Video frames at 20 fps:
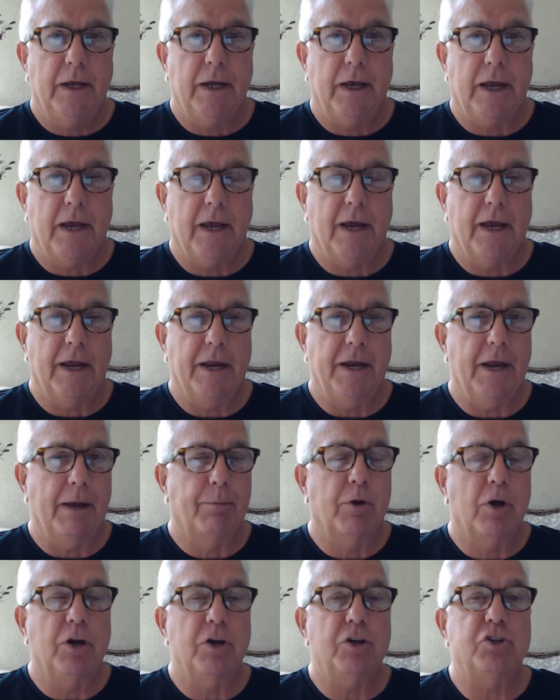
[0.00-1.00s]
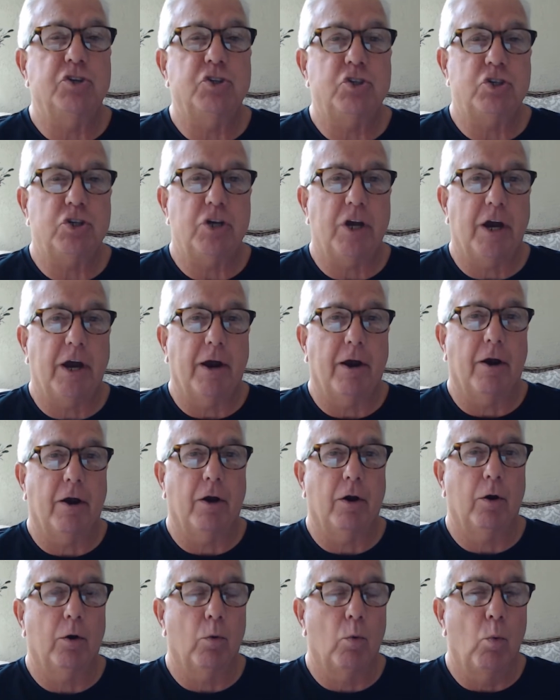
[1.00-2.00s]
And I'm going to
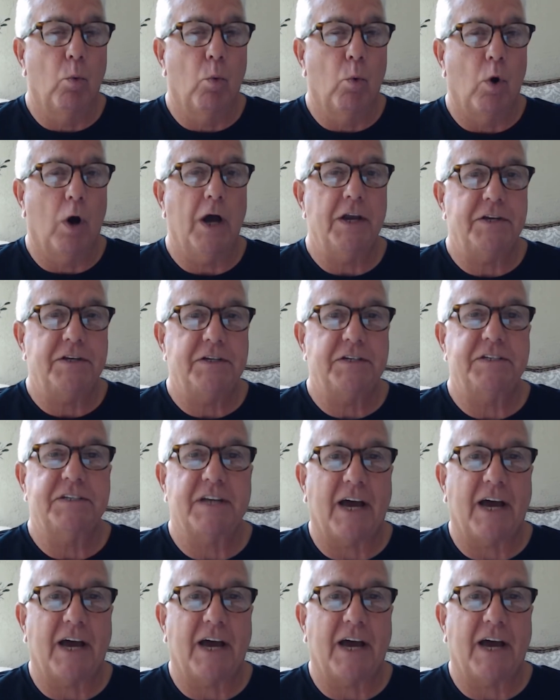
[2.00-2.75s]
share what